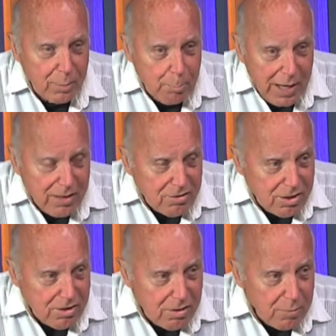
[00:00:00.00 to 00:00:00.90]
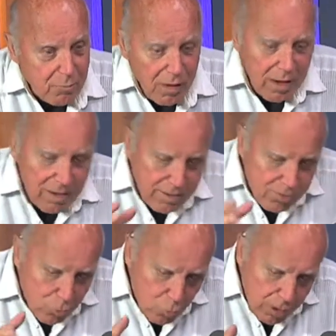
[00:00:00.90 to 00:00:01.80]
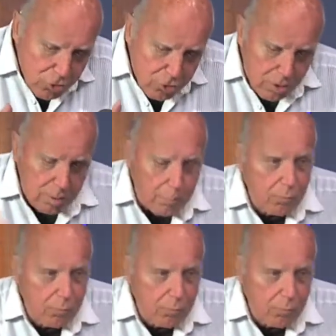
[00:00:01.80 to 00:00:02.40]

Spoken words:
basis and a structure